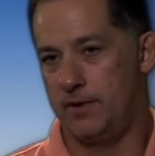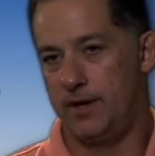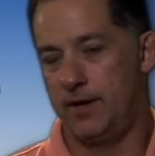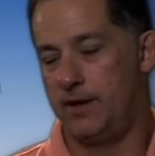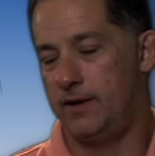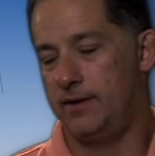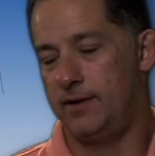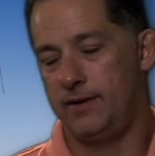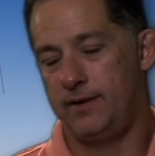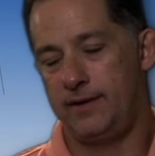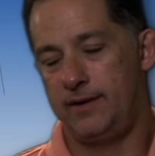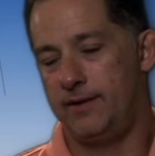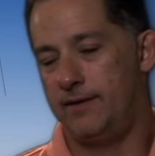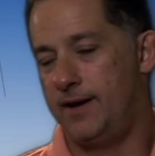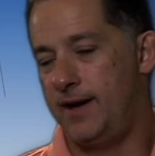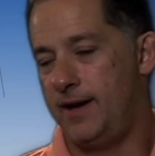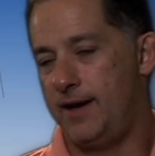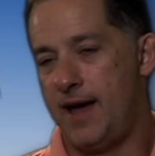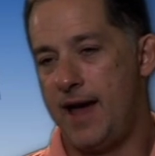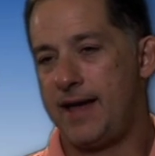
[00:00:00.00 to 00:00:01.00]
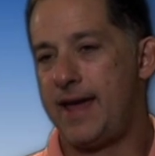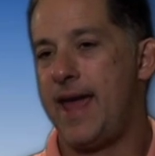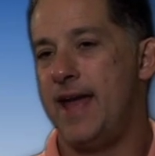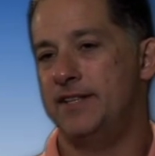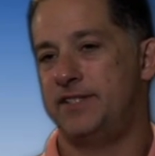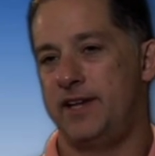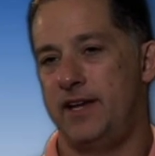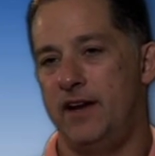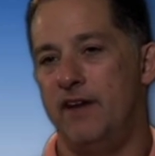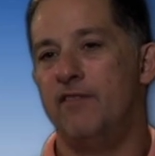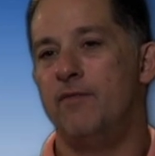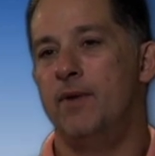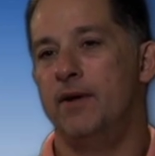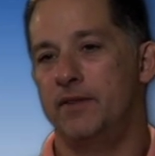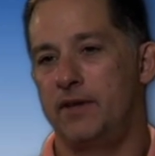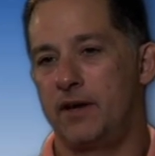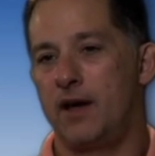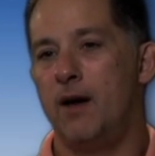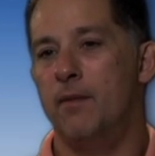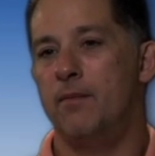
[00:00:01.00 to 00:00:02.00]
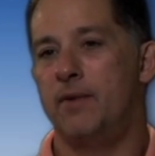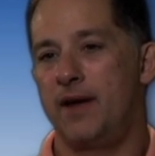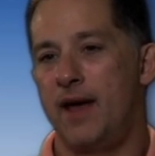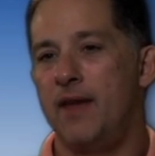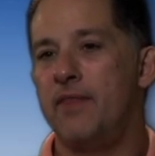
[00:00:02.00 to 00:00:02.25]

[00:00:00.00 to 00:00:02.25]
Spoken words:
I can't say enough about the company.